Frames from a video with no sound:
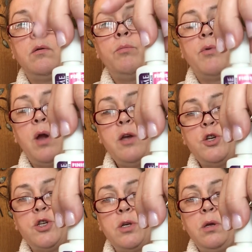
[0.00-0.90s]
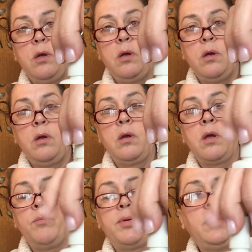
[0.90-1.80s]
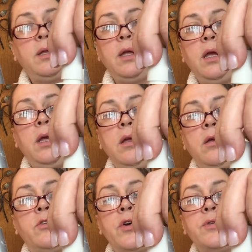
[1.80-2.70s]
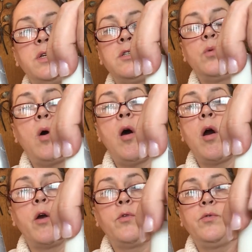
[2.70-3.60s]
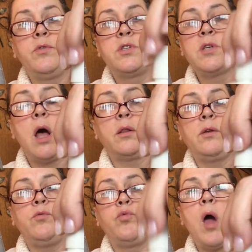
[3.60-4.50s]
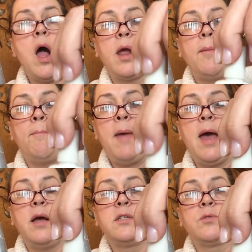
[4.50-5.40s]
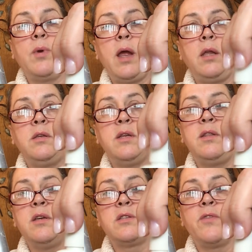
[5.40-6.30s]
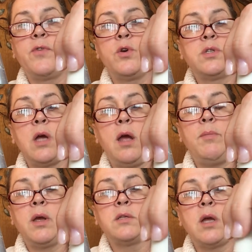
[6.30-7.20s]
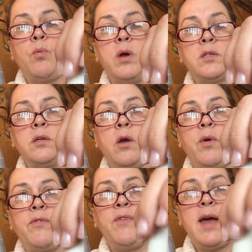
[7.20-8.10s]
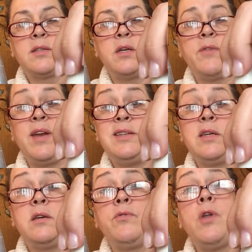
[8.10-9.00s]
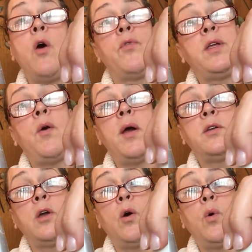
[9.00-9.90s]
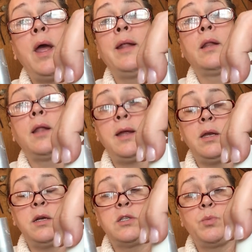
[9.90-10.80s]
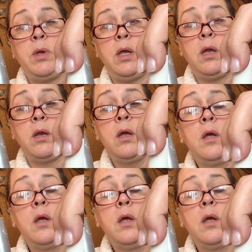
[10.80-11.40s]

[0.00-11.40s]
brush completely turned into a hard, solid rock mass when I did this the first time because I wasn't going fast enough and I didn't know that you had to go at lightning speed.